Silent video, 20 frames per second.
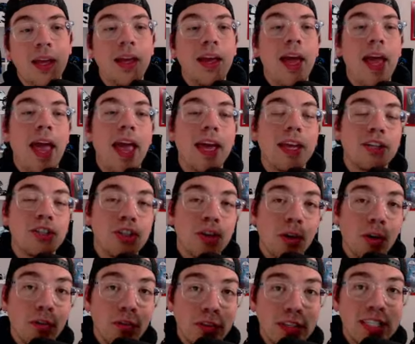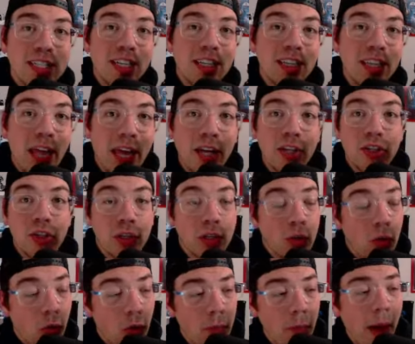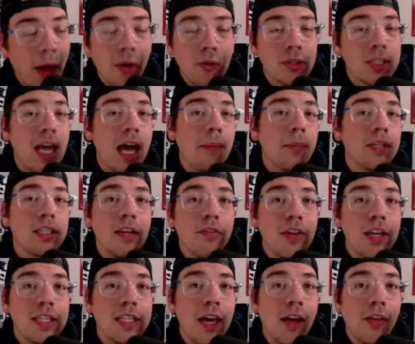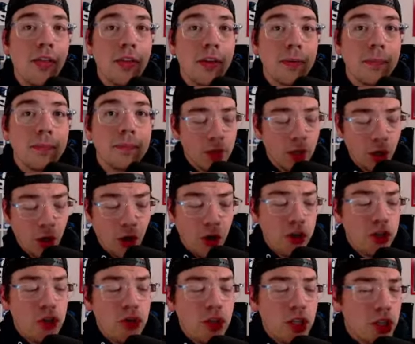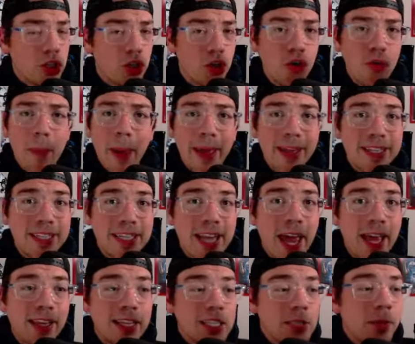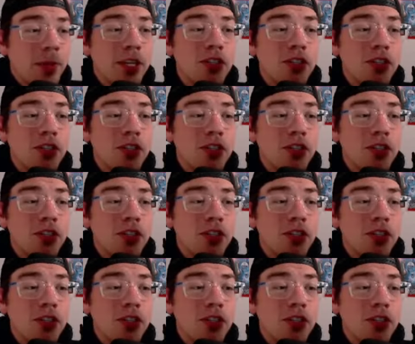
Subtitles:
and Jarvis Landry, or Michael Thomas if he's healthy. Could you just 2-man stack this because you